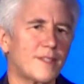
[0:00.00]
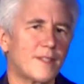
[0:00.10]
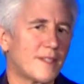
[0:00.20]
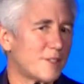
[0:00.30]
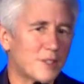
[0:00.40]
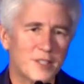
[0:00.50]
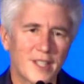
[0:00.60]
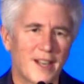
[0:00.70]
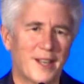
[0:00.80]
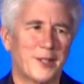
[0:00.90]
This is to
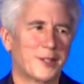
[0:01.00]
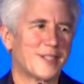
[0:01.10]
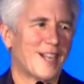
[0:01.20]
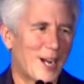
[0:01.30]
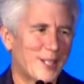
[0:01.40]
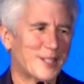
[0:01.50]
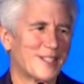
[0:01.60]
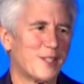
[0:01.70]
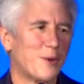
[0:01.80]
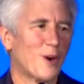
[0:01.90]
Kylar. Kylar,
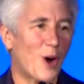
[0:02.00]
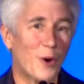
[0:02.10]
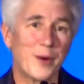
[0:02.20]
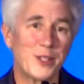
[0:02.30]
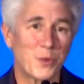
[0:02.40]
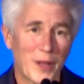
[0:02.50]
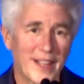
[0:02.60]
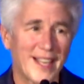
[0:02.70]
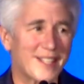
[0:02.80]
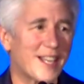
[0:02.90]
you are always
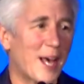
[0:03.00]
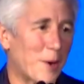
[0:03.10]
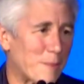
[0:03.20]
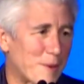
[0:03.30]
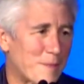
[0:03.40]
willing to help,